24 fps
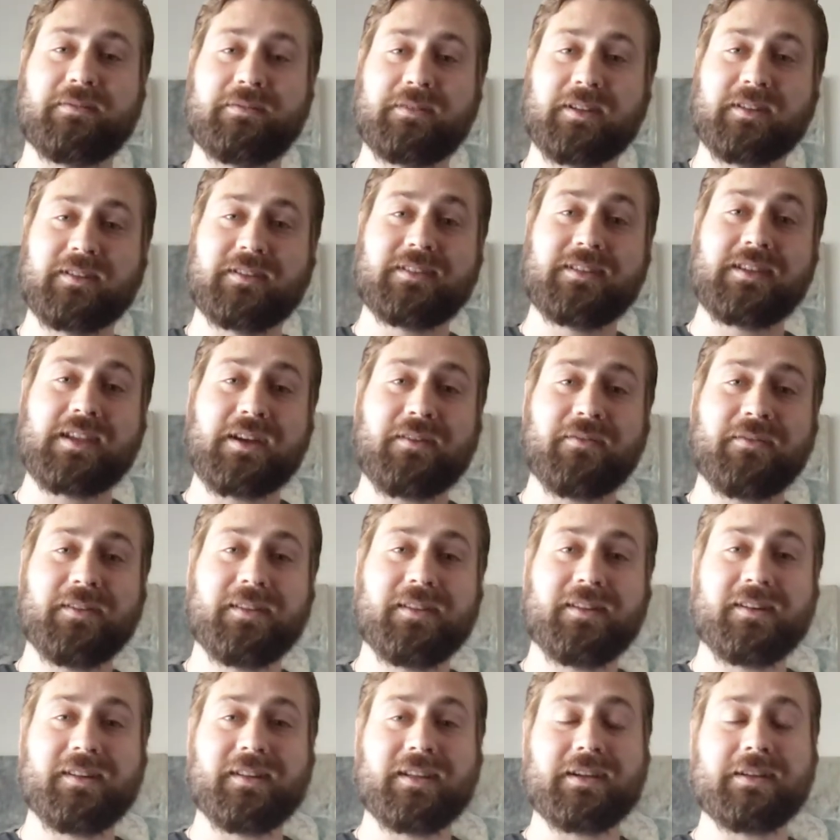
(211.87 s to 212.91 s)
good stuff in
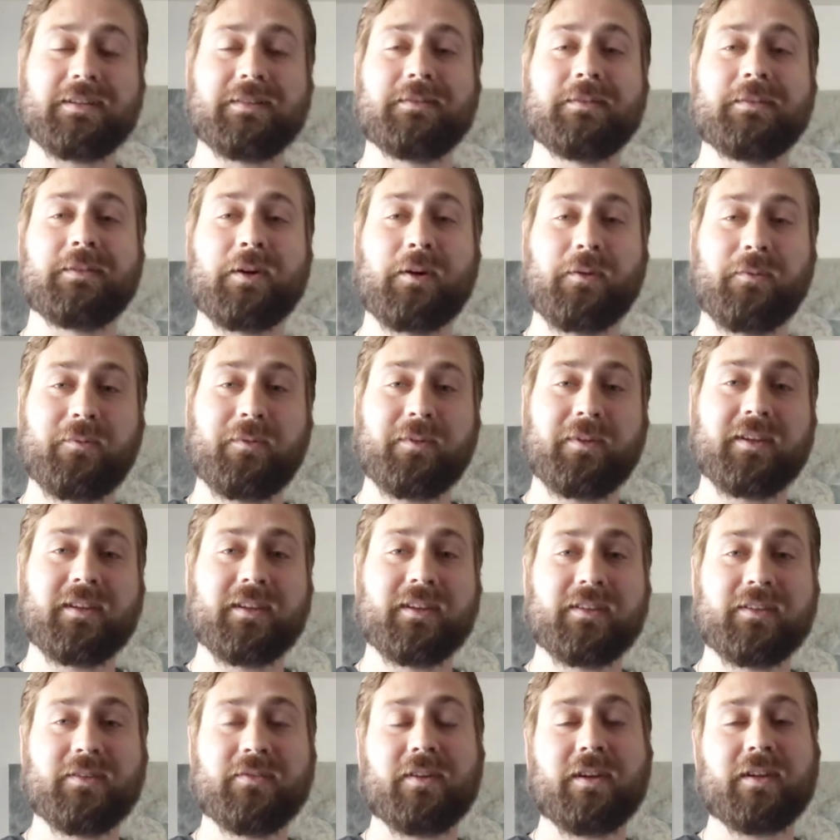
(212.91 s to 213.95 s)
there that
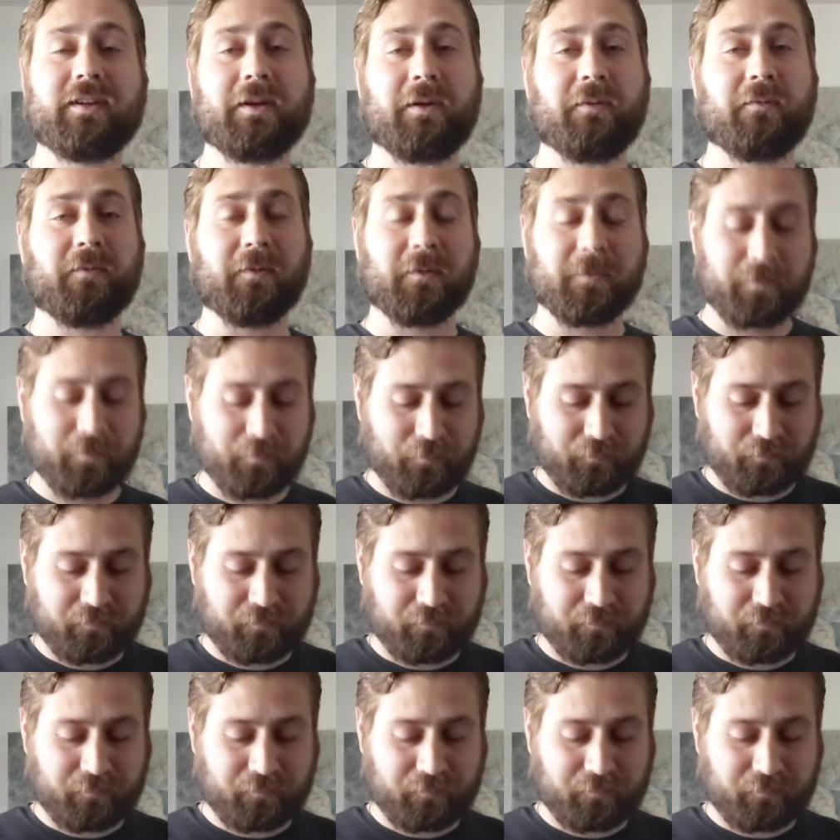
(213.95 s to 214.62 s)
hopefully you find helpful.